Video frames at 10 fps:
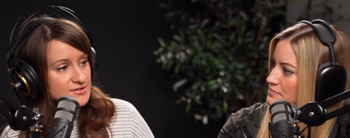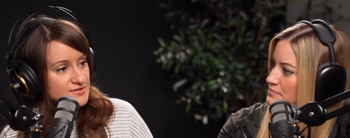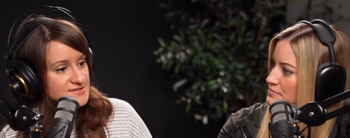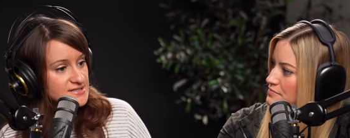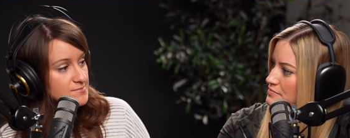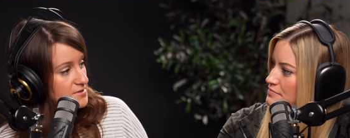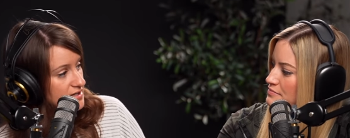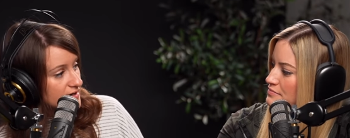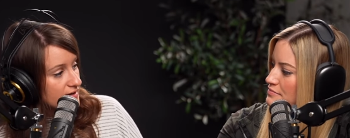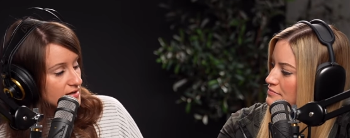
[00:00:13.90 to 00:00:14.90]
Speaker 1: little sleepy
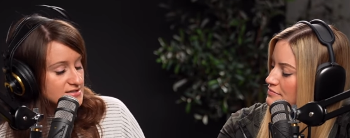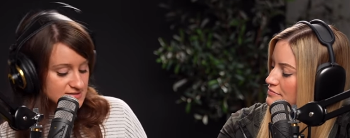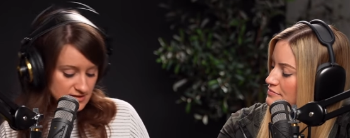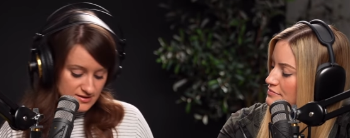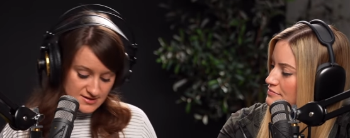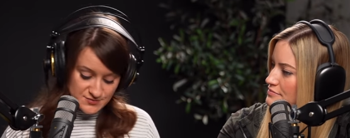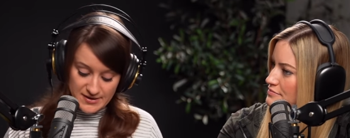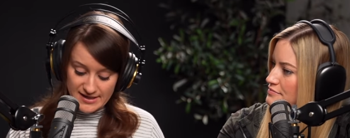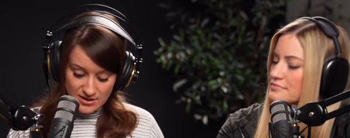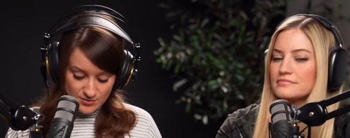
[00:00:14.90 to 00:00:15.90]
today. It's uh it's right
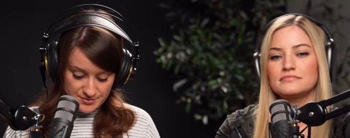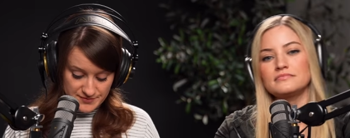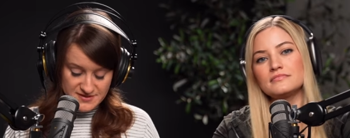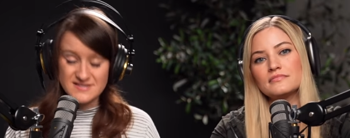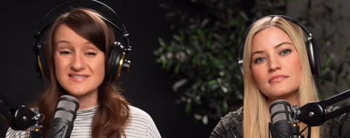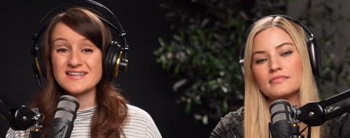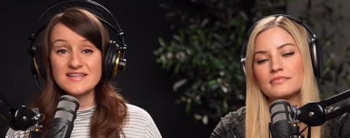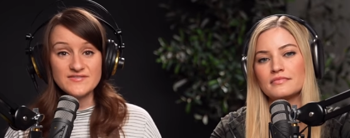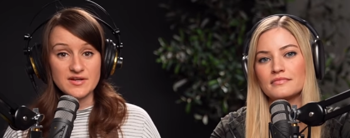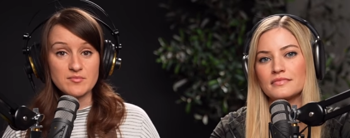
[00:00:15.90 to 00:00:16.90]
now we're this is an
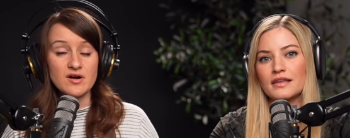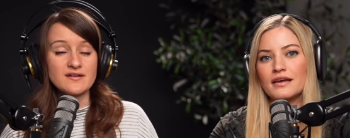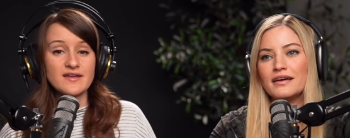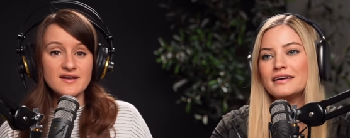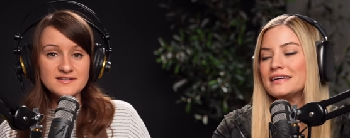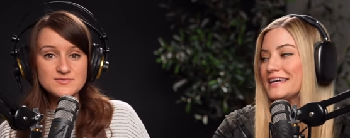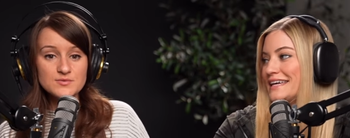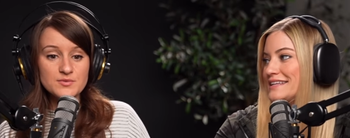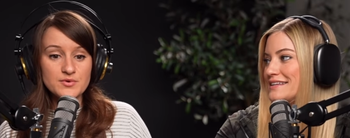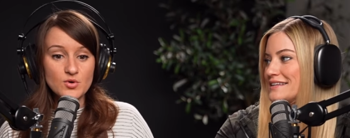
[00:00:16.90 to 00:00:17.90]
evening podcast when we're
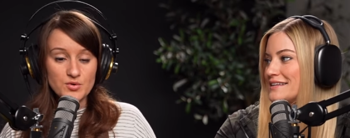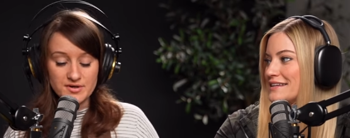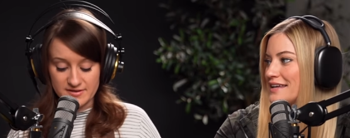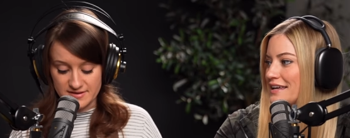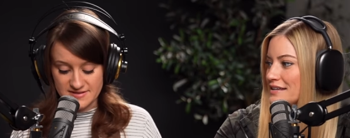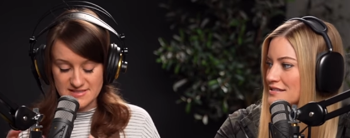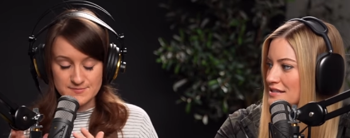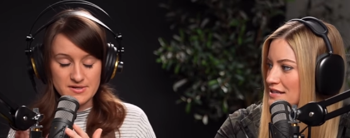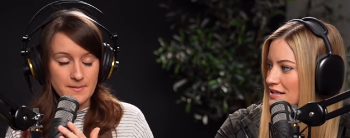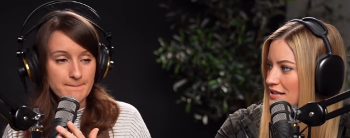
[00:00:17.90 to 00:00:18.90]
recording this. It is an
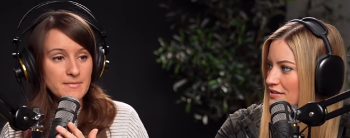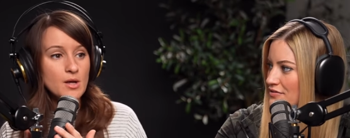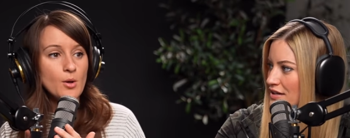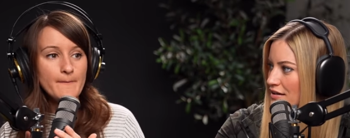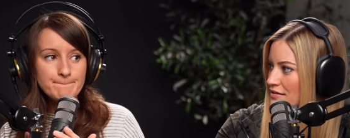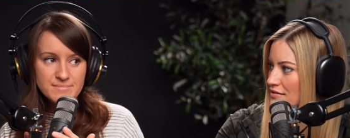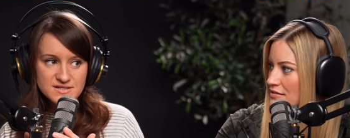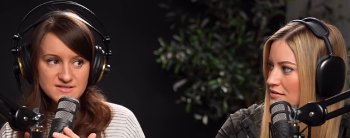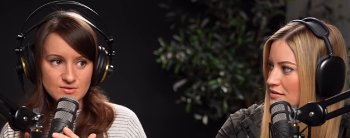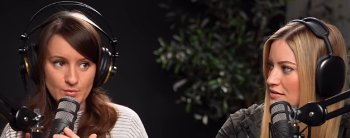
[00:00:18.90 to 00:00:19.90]
been a evening.
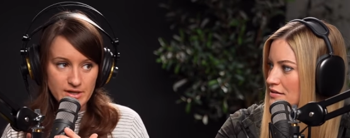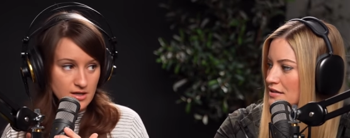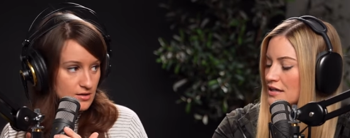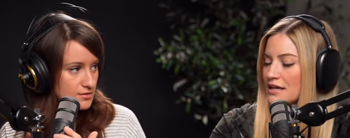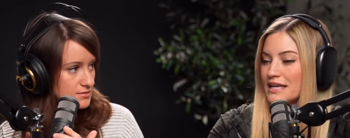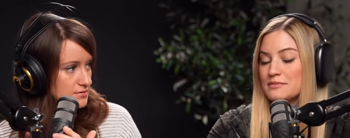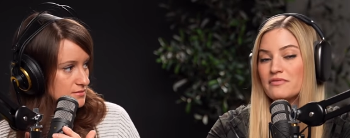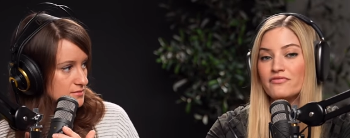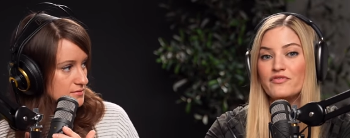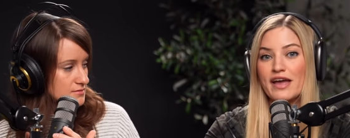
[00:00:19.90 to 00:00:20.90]
busy
Speaker 2: week. It's been
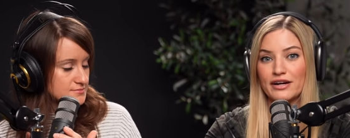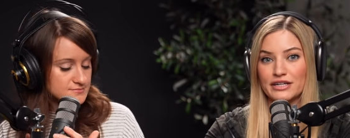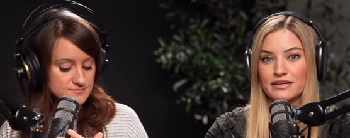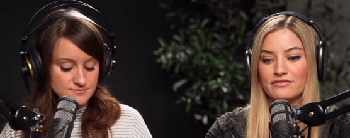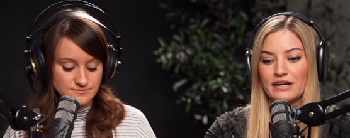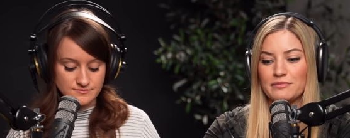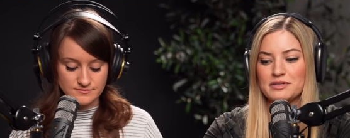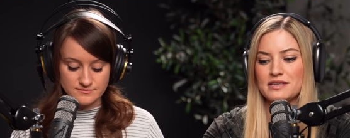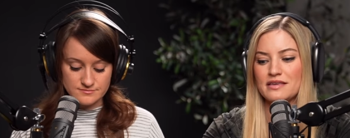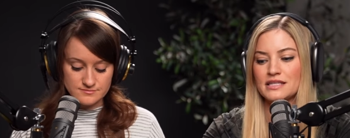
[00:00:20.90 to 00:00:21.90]
very, very busy.
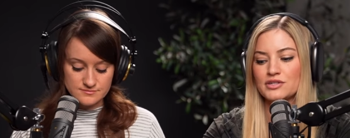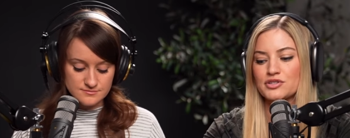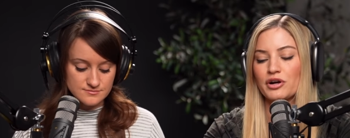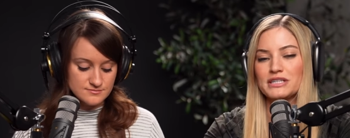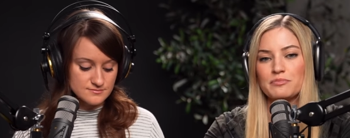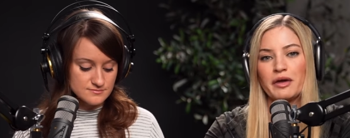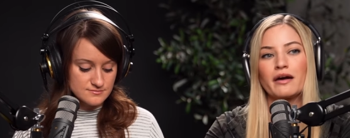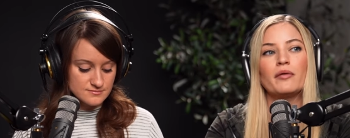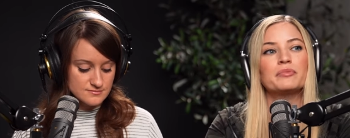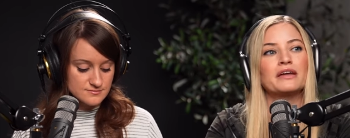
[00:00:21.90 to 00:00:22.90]
Things are starting to pick
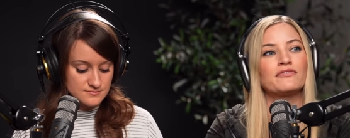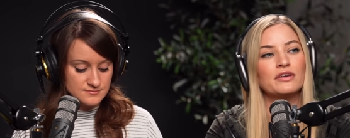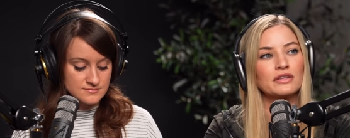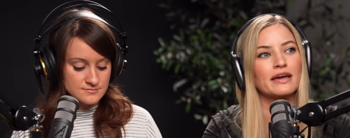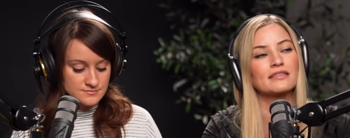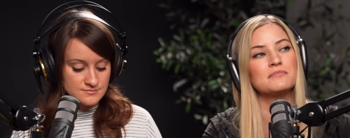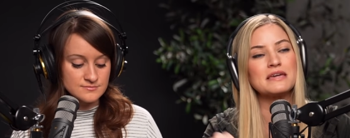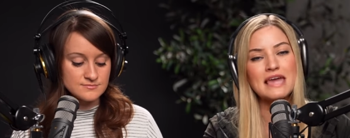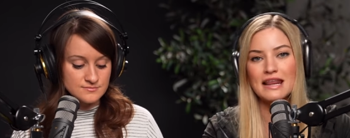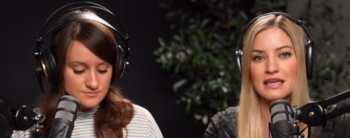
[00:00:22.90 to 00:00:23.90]
up, and I feel like the
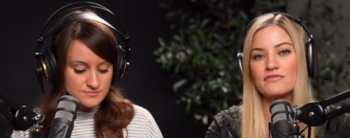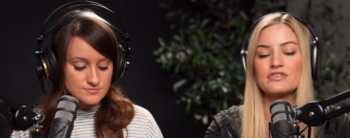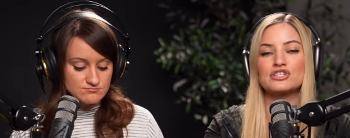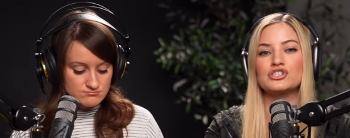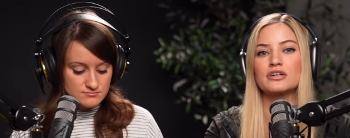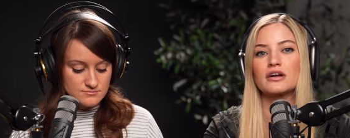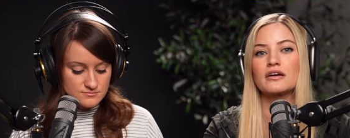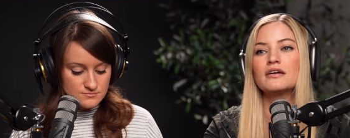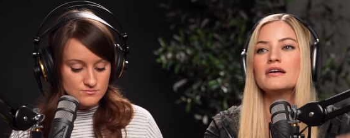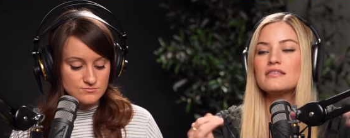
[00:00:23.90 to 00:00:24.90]
beginning of this year
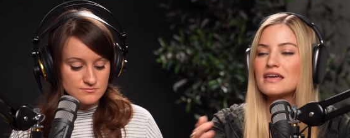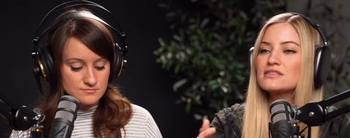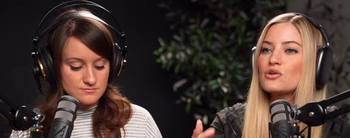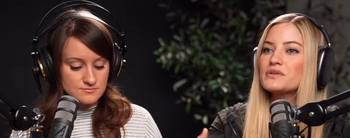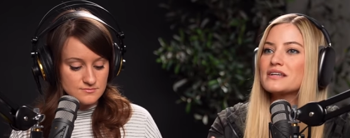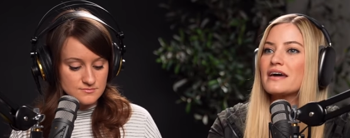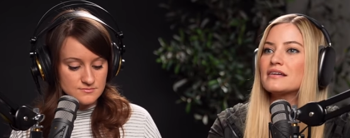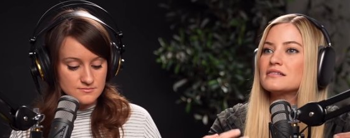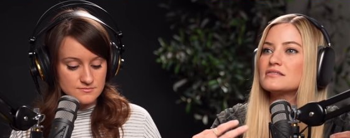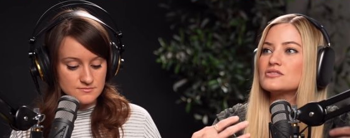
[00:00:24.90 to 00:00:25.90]
things always kind